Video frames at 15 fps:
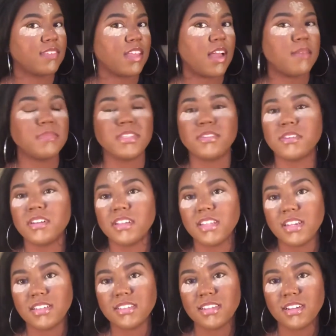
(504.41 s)
I'm still gonna let
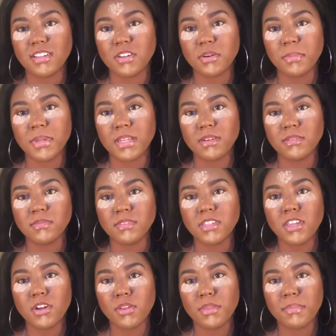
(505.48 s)
it sit a little bit,
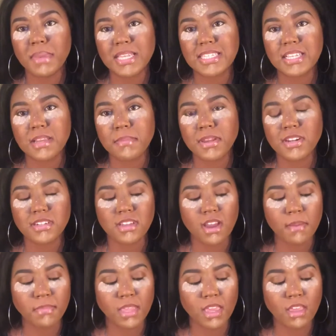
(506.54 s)
you know, the basic amount of
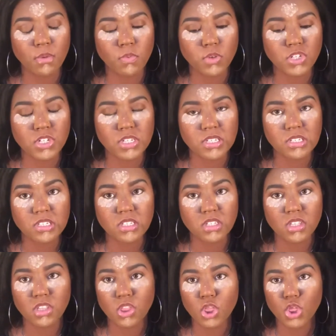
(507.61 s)
time, like, which is
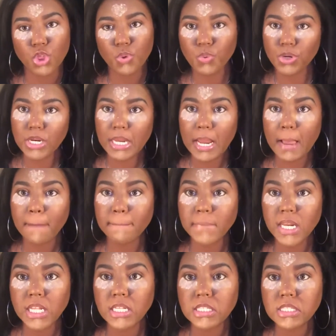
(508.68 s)
3
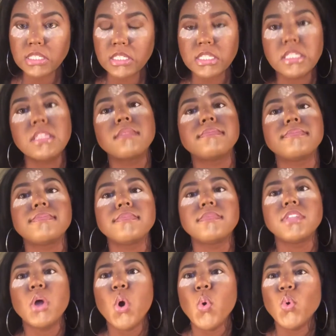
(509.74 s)
minutes?
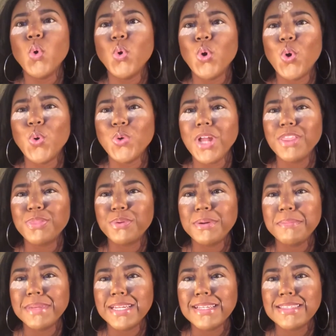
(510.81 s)
No, not 3
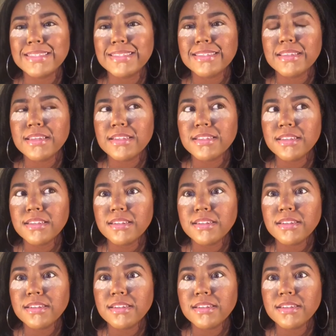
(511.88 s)
minutes. Is it?